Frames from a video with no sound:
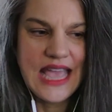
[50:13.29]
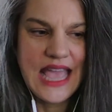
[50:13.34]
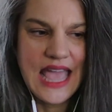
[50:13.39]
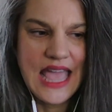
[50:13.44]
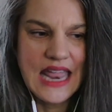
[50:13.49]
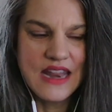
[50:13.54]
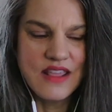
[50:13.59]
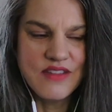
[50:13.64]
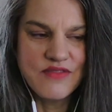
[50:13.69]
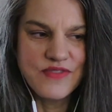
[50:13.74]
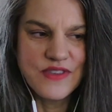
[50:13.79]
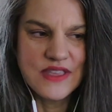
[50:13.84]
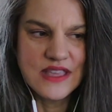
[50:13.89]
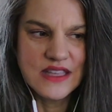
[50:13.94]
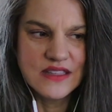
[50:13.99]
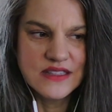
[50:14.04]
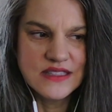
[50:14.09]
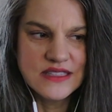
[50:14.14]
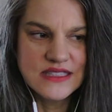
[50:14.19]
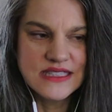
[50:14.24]
and it
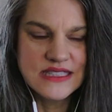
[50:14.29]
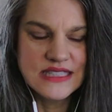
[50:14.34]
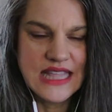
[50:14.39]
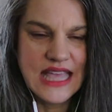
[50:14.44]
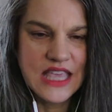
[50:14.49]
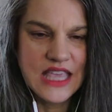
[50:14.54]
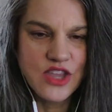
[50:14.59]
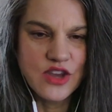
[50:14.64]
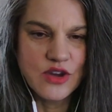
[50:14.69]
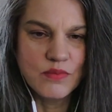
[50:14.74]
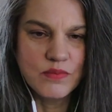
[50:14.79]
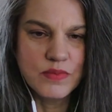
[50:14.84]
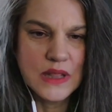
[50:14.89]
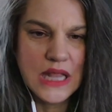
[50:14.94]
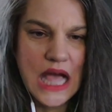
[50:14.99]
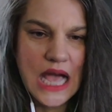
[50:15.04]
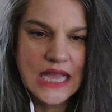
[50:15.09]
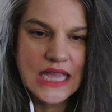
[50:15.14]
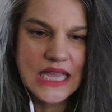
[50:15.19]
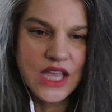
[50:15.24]
feels like you're
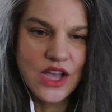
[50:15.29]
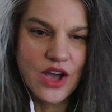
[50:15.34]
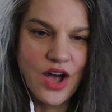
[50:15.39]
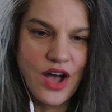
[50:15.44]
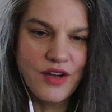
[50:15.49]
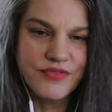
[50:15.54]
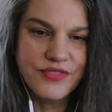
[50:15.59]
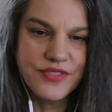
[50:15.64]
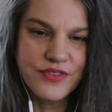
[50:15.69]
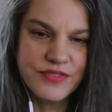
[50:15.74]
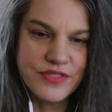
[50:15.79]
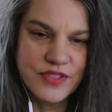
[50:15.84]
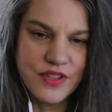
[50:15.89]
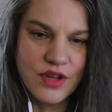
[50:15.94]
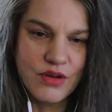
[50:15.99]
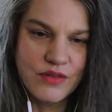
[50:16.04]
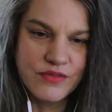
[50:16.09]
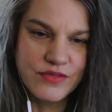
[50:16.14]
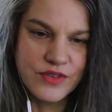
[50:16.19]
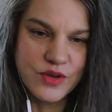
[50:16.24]
blocking off the
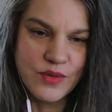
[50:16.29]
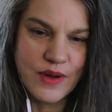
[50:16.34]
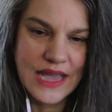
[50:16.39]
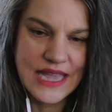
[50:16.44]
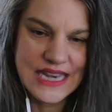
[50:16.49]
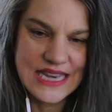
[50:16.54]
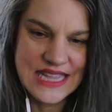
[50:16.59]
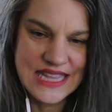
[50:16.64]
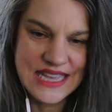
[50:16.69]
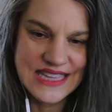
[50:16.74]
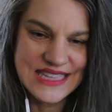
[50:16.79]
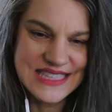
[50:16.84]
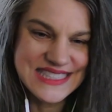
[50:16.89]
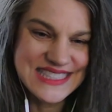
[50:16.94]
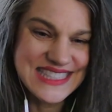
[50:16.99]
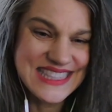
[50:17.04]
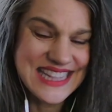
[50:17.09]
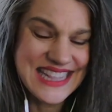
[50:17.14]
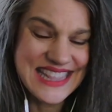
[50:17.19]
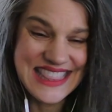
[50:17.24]
flow of new
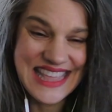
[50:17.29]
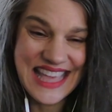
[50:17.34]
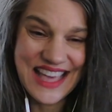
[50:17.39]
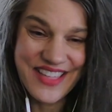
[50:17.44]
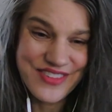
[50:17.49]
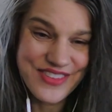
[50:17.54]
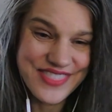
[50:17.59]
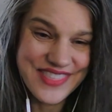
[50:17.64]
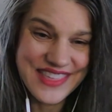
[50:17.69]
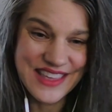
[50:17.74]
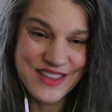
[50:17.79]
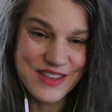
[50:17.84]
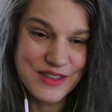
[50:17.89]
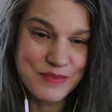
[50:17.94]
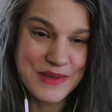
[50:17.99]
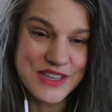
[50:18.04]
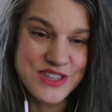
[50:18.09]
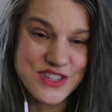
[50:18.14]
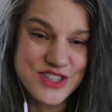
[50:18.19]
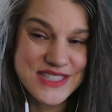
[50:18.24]
ideas, the other thing could
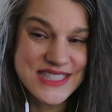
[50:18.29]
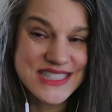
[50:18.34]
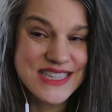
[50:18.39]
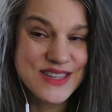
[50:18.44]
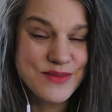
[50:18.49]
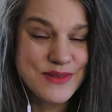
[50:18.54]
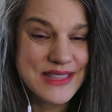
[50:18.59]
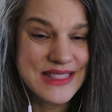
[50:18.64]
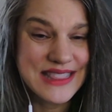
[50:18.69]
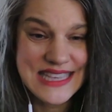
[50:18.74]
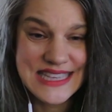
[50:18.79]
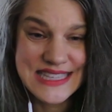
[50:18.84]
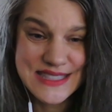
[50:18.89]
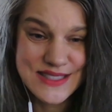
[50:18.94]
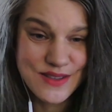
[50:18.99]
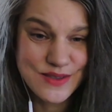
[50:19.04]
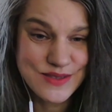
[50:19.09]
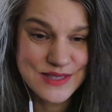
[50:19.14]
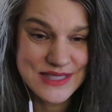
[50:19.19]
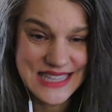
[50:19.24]
be just to release
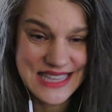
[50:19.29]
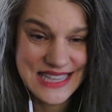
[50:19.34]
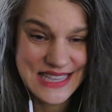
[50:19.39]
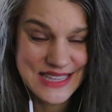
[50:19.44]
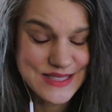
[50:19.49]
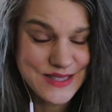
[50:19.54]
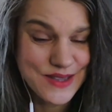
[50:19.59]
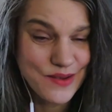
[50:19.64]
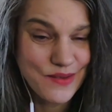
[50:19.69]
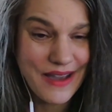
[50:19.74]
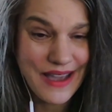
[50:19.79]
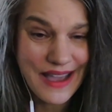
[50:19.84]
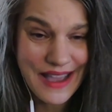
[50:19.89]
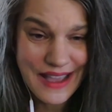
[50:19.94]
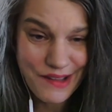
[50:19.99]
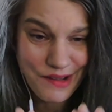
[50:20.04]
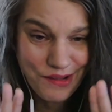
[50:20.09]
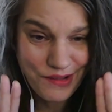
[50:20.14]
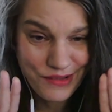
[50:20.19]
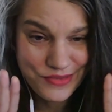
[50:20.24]
those things. So
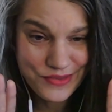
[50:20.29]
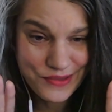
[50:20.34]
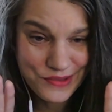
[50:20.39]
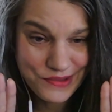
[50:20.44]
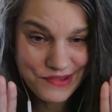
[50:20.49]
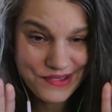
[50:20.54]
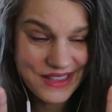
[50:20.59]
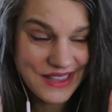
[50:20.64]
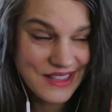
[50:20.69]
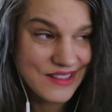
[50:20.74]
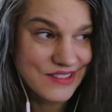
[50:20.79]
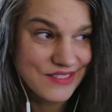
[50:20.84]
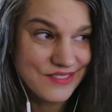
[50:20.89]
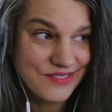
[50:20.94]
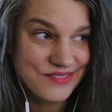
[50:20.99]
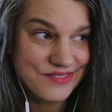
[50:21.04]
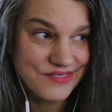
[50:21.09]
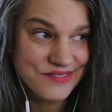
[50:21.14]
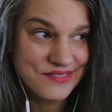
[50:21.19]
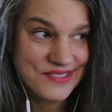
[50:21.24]
I also
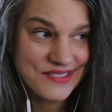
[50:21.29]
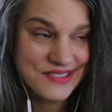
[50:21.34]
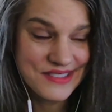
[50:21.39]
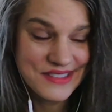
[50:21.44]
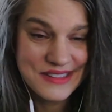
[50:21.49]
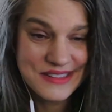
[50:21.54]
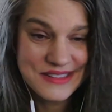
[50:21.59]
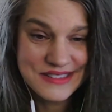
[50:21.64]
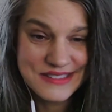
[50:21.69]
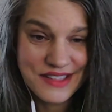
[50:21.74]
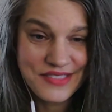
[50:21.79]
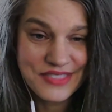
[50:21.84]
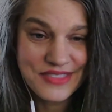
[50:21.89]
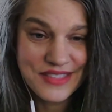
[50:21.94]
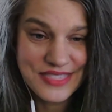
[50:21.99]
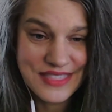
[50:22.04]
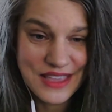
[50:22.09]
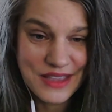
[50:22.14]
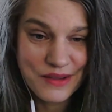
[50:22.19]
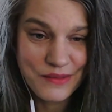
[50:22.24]
have done the
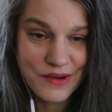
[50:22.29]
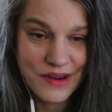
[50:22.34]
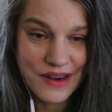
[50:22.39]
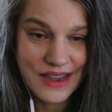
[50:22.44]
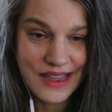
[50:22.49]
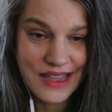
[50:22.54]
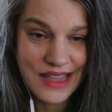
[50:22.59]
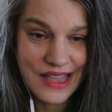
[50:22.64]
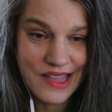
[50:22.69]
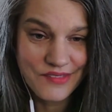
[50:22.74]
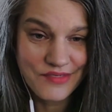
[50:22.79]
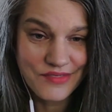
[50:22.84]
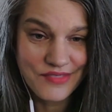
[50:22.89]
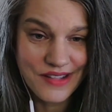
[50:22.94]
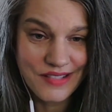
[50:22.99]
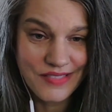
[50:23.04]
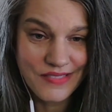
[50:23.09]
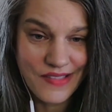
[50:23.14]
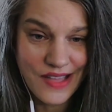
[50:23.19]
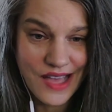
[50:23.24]
thing where I have
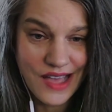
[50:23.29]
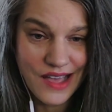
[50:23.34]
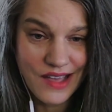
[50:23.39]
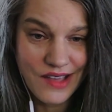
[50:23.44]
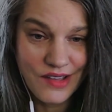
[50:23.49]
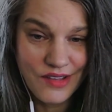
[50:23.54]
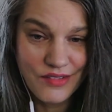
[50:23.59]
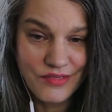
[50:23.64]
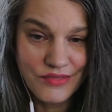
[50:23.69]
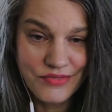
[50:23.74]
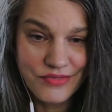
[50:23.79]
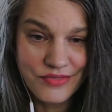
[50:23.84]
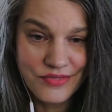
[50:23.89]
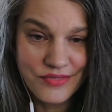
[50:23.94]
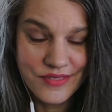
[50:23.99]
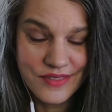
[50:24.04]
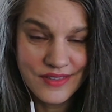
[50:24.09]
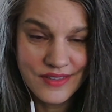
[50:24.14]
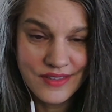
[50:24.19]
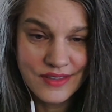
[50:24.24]
a lot of
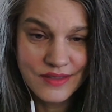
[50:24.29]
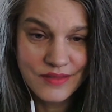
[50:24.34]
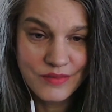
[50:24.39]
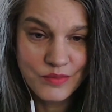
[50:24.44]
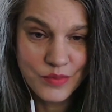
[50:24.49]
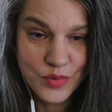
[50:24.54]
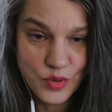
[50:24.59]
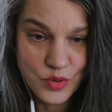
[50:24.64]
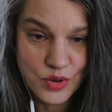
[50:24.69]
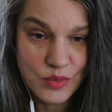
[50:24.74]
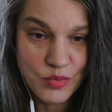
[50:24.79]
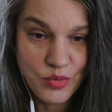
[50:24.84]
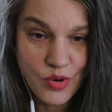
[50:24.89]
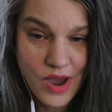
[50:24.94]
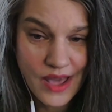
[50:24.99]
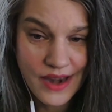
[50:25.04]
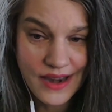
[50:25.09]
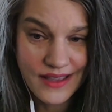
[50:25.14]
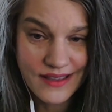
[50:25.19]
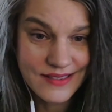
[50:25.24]
beauty
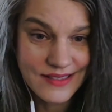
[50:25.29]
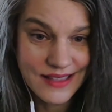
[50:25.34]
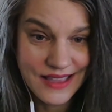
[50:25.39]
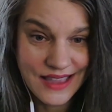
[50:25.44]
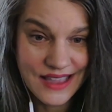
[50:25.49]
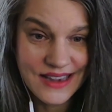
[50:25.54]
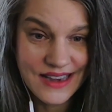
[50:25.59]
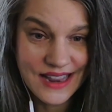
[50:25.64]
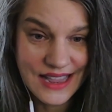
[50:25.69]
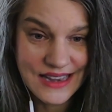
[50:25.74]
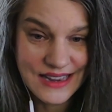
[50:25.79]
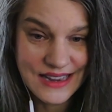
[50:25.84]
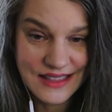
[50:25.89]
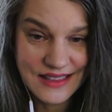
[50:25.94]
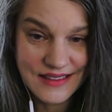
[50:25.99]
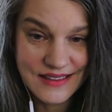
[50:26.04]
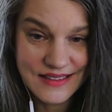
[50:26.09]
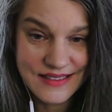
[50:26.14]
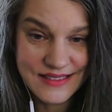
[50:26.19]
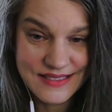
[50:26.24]
products and
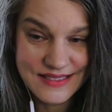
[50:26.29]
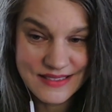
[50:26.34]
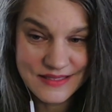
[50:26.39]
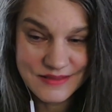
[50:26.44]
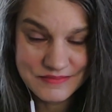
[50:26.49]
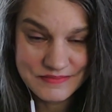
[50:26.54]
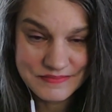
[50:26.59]
ideas.